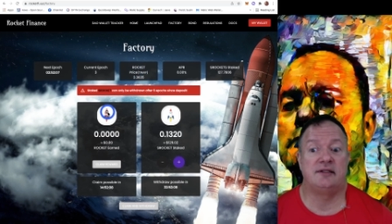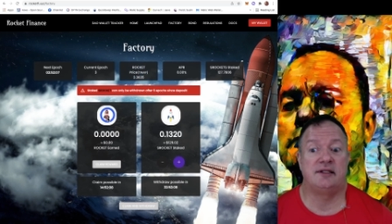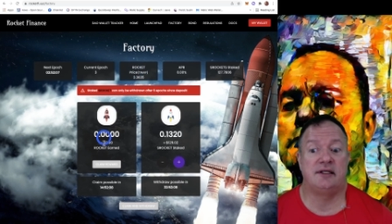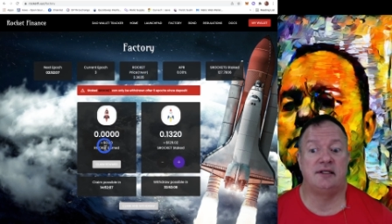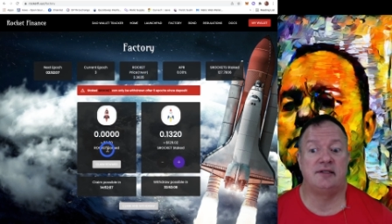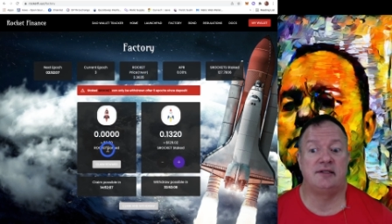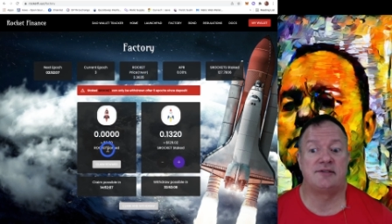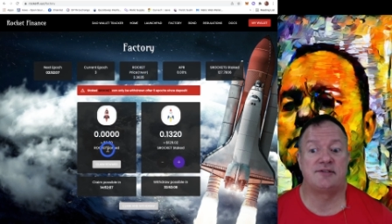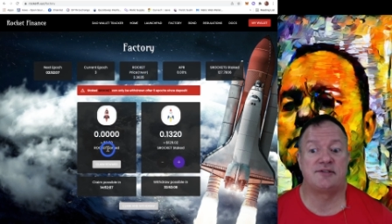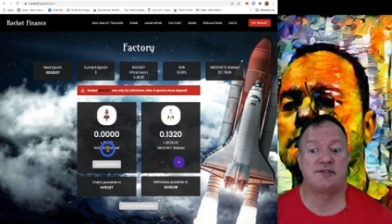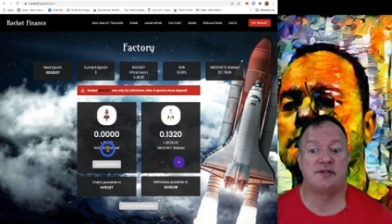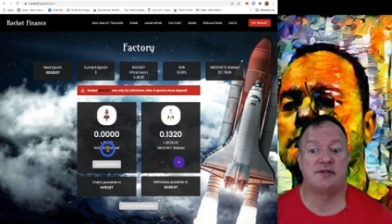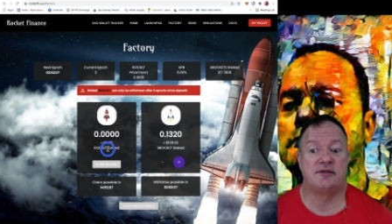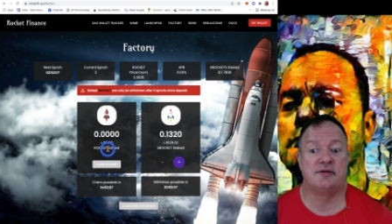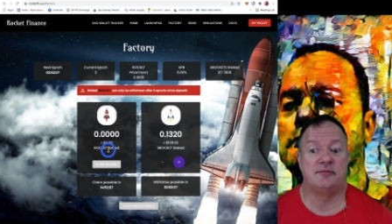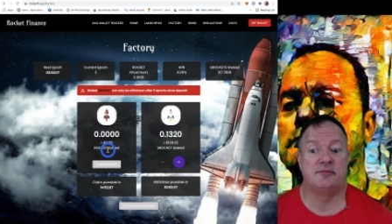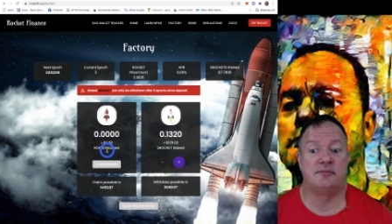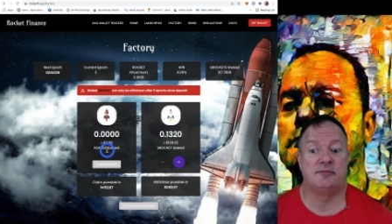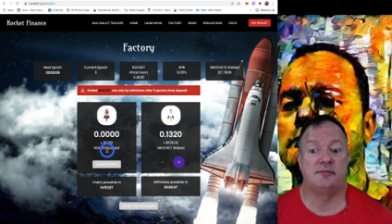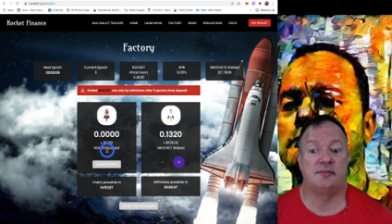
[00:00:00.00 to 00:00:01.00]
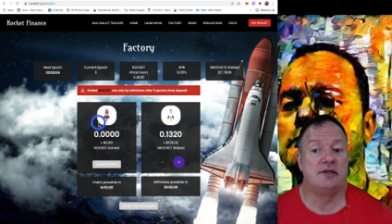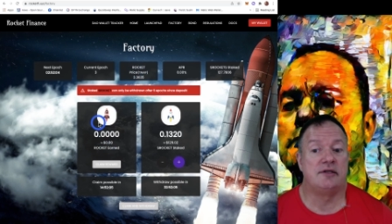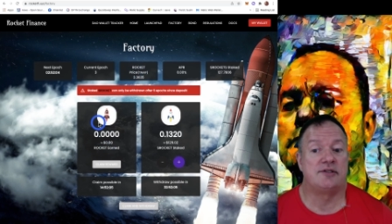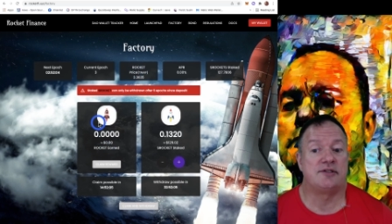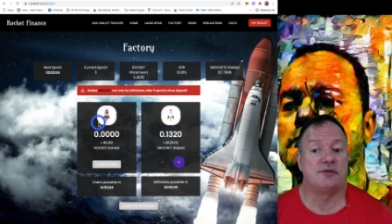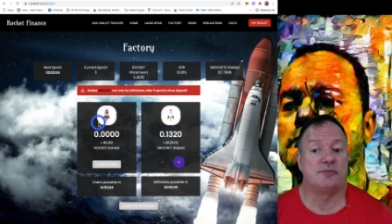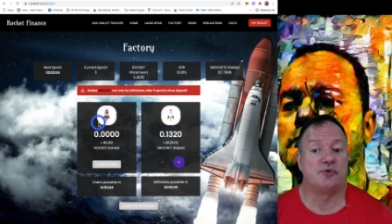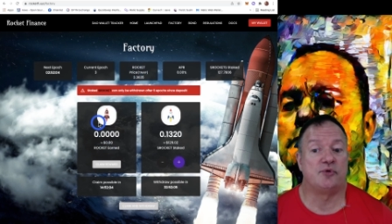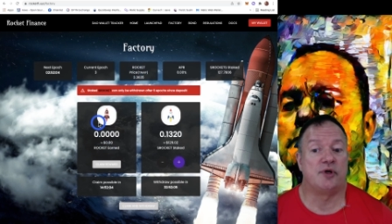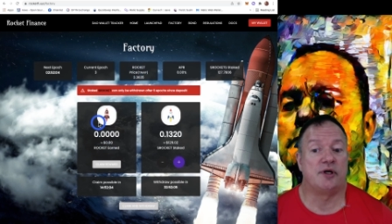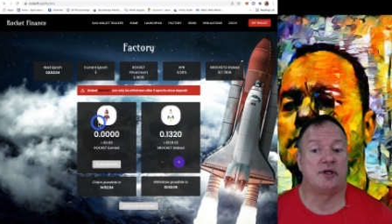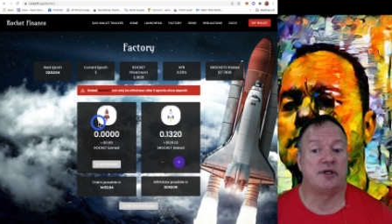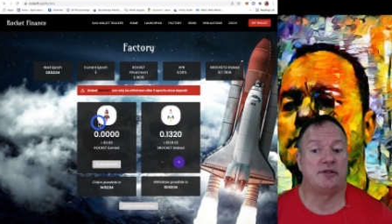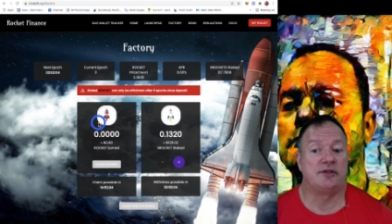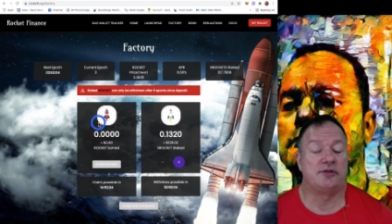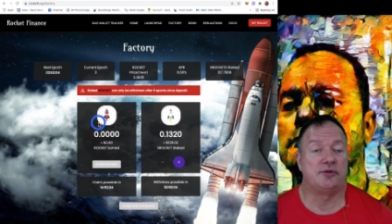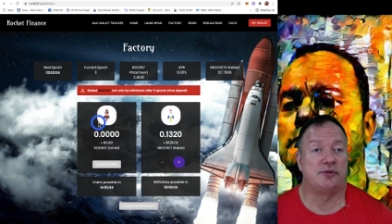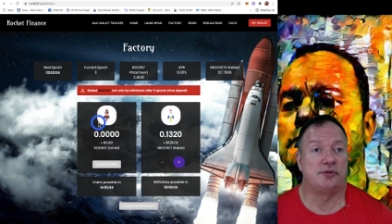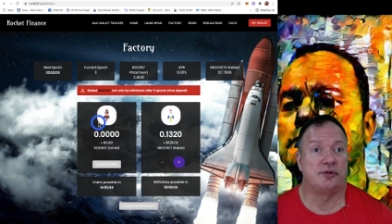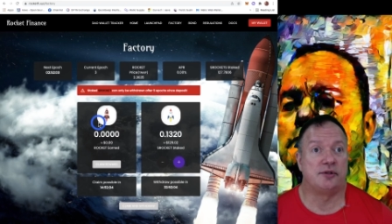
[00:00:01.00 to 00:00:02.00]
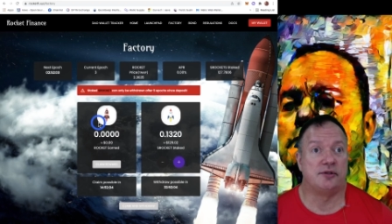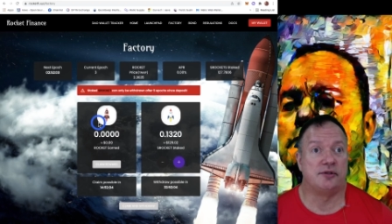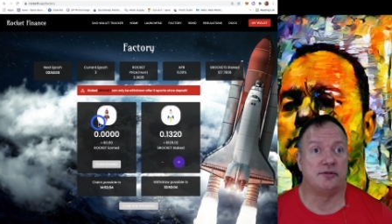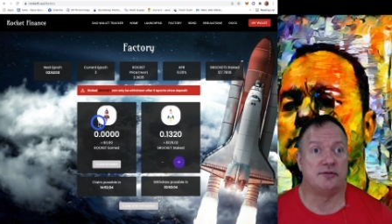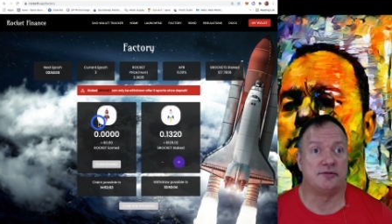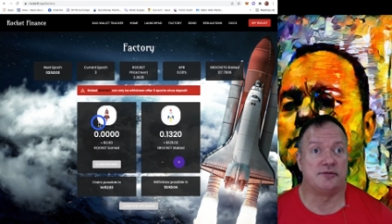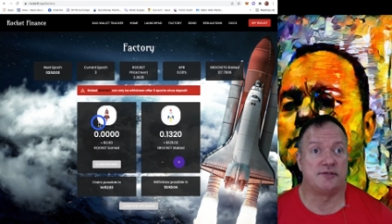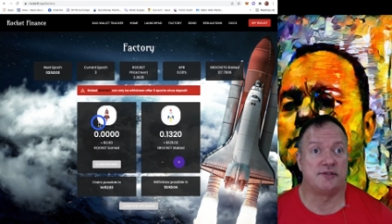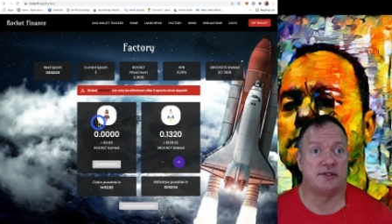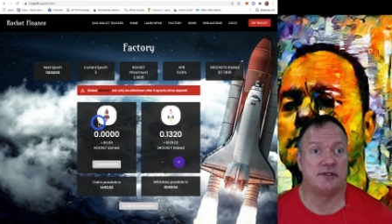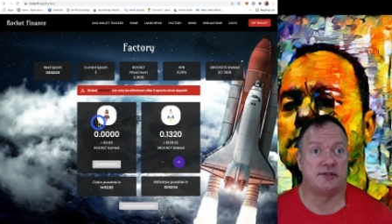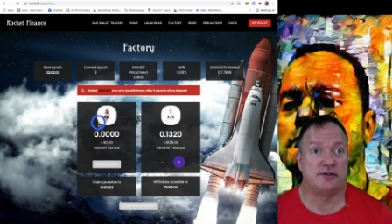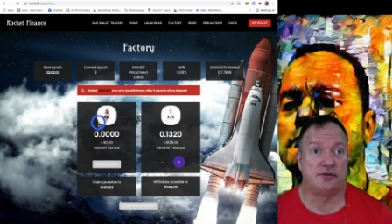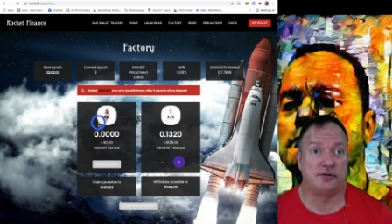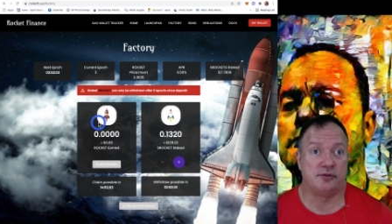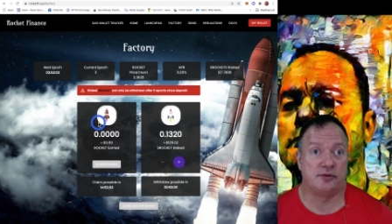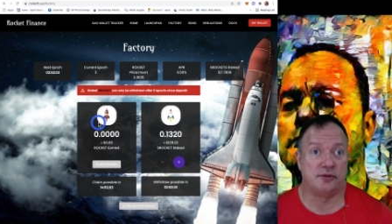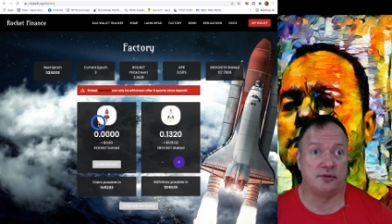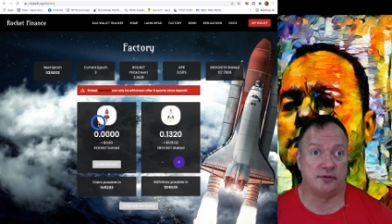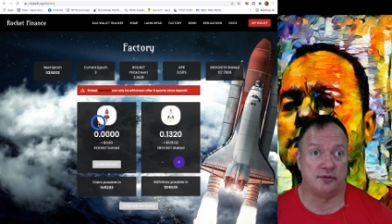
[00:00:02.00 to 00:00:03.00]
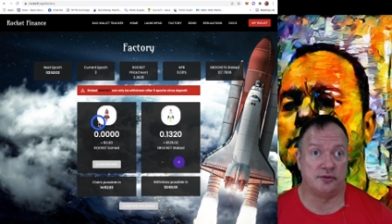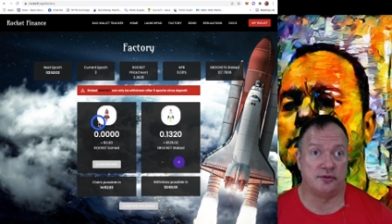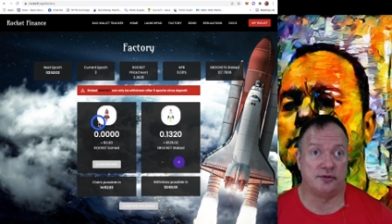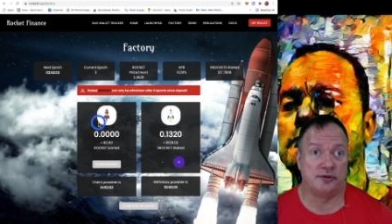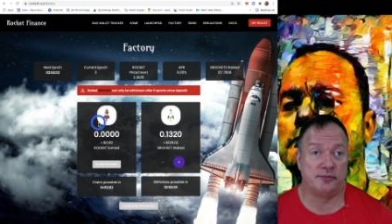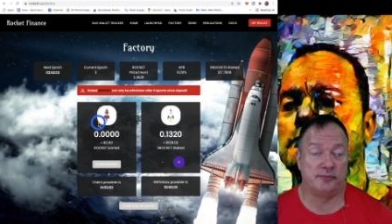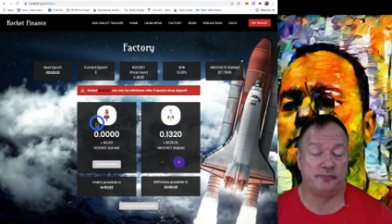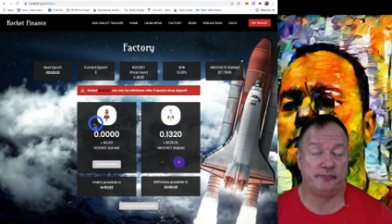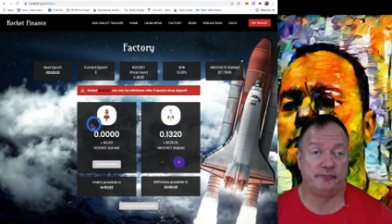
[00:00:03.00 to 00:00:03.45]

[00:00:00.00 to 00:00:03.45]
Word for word: take some Rocket tokens that you earn,